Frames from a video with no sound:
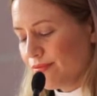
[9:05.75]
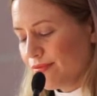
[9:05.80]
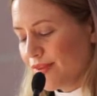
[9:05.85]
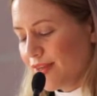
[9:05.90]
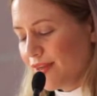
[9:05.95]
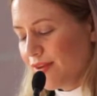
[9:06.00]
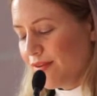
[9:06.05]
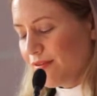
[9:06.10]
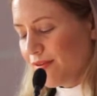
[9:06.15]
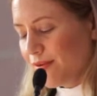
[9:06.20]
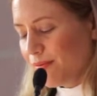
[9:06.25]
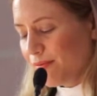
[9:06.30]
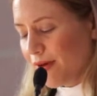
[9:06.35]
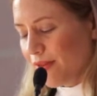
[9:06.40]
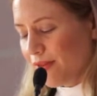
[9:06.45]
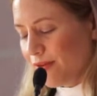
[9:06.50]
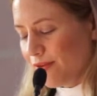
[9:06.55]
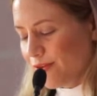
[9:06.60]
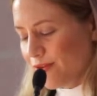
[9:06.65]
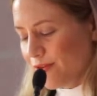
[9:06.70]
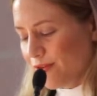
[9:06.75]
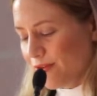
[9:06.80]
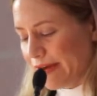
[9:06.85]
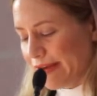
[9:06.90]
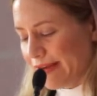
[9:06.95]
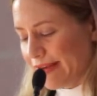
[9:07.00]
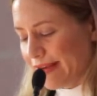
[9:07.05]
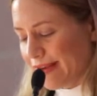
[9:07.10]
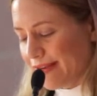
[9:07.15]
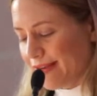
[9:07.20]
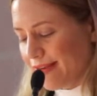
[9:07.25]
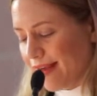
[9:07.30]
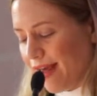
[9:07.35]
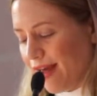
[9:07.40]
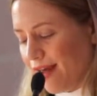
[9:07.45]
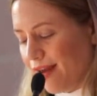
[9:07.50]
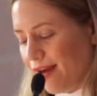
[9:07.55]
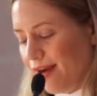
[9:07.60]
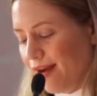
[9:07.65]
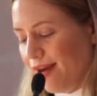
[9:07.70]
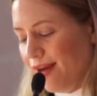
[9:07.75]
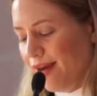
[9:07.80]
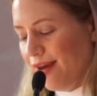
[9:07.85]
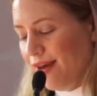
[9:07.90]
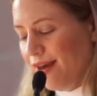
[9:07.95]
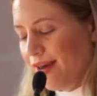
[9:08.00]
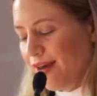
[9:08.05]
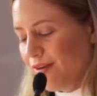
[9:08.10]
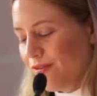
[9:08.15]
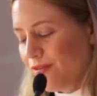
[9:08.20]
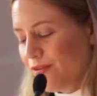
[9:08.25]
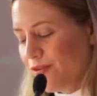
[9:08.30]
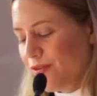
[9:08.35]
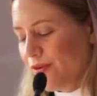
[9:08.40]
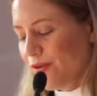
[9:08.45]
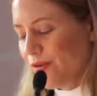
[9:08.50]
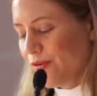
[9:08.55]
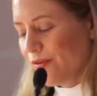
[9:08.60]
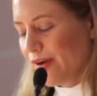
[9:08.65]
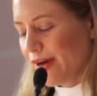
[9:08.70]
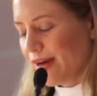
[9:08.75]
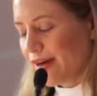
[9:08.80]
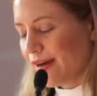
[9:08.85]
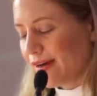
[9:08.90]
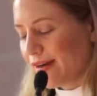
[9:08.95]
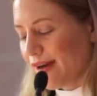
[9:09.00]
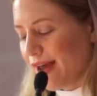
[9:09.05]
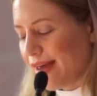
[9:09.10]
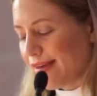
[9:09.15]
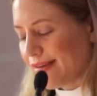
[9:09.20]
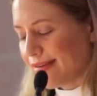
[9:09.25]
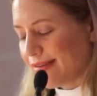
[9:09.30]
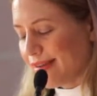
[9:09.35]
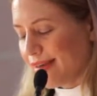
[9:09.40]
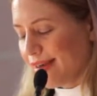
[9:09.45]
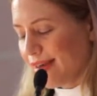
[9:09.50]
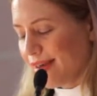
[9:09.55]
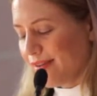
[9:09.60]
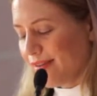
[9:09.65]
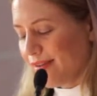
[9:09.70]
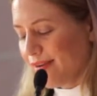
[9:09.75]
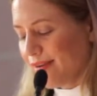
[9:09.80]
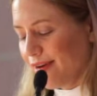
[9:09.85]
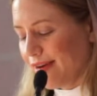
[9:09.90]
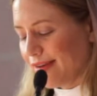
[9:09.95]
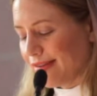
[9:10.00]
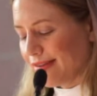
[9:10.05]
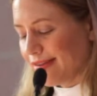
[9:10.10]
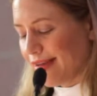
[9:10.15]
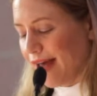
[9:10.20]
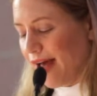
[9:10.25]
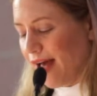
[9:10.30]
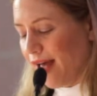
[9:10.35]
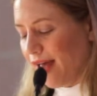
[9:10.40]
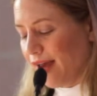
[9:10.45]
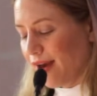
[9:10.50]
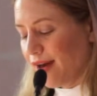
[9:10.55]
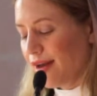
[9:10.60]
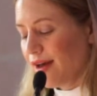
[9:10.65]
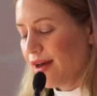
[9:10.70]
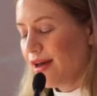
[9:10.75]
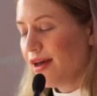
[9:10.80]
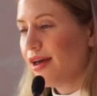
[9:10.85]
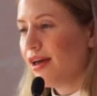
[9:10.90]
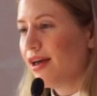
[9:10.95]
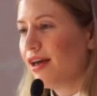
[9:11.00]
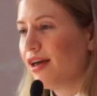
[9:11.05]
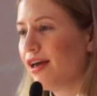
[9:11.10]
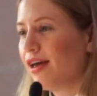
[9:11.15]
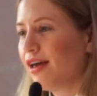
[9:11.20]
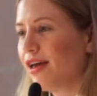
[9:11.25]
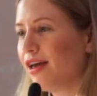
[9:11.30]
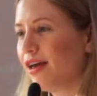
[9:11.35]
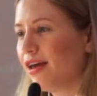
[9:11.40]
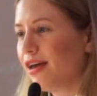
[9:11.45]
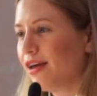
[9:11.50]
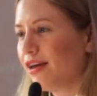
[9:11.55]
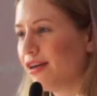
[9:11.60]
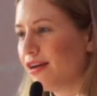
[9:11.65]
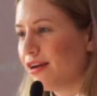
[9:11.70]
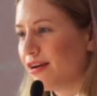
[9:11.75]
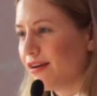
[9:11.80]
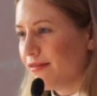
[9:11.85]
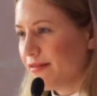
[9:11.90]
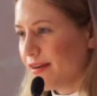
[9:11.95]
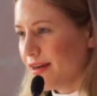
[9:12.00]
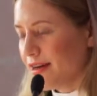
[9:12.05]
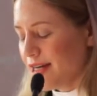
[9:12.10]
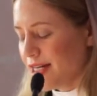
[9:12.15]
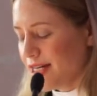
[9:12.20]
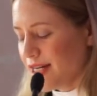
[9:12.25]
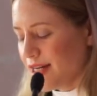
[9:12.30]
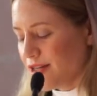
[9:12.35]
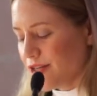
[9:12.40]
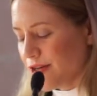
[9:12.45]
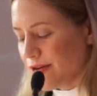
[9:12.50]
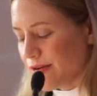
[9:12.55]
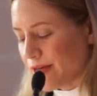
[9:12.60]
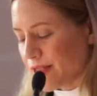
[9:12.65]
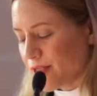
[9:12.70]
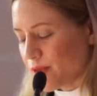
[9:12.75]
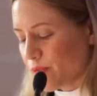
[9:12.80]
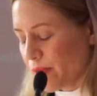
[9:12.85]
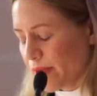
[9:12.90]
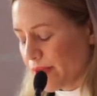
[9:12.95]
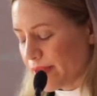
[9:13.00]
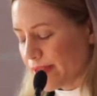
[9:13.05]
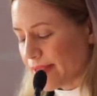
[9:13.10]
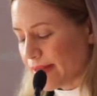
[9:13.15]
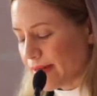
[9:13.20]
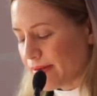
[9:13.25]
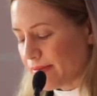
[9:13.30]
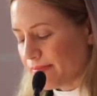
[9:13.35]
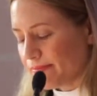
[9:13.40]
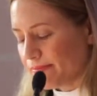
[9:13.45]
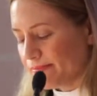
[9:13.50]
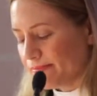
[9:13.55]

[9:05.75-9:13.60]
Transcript: Even Mother Teresa said, if you don't recognize the Hitler inside, you're a very dangerous person.